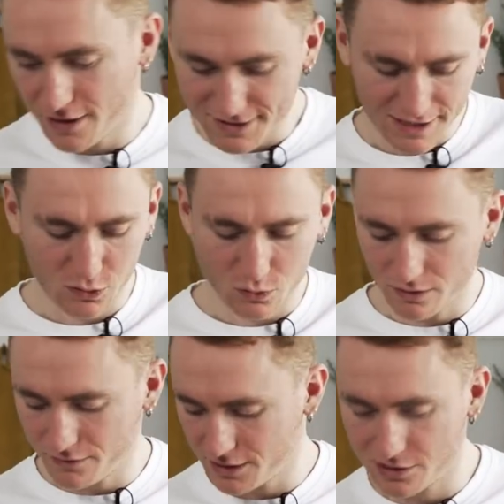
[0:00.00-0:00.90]
fitting
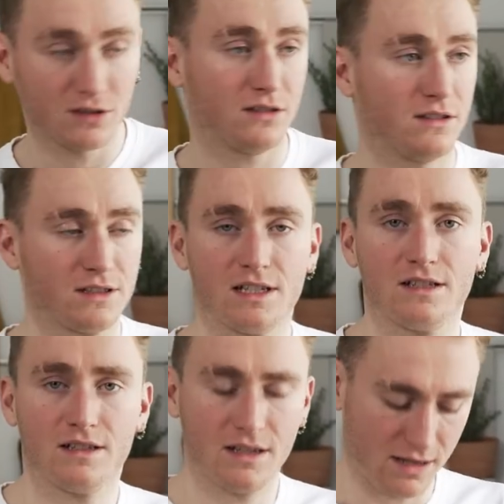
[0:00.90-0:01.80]
all of this goodness
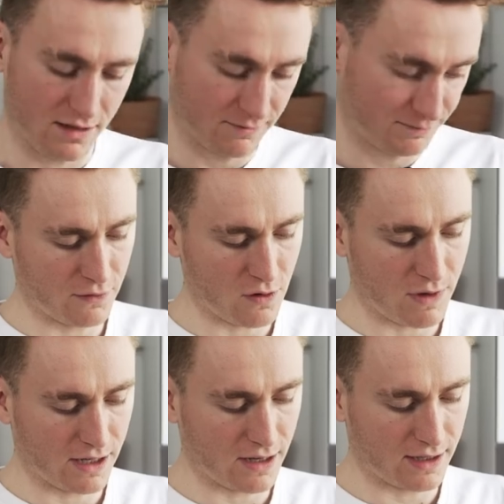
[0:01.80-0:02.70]
into here. I've
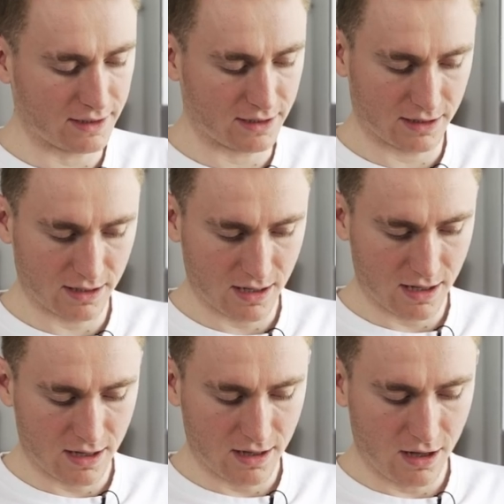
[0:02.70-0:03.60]
got my nice
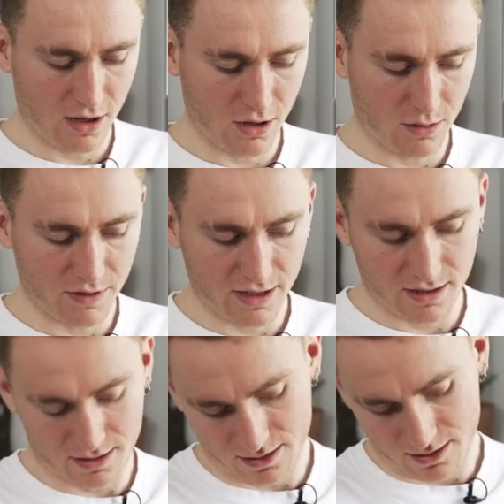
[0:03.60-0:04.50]

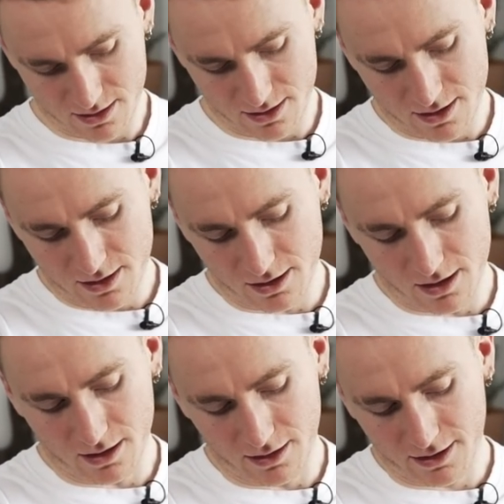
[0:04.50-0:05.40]
herby,
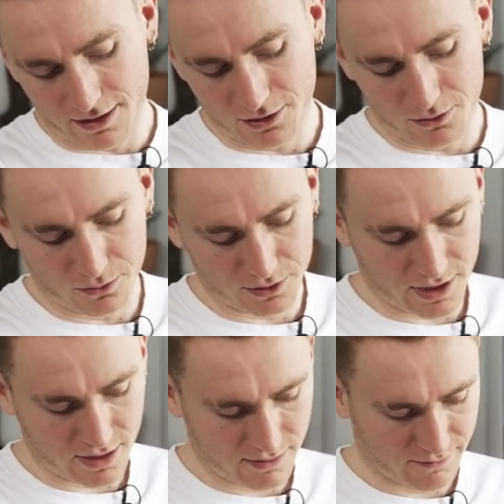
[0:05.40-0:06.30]
garlicky sauce
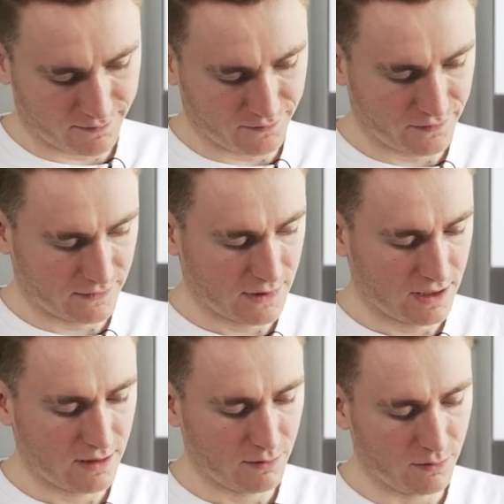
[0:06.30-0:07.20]
here.
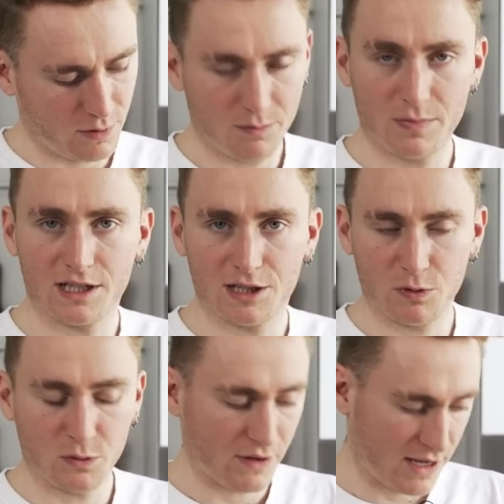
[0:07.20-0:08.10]
I'm gonna put a big spoon of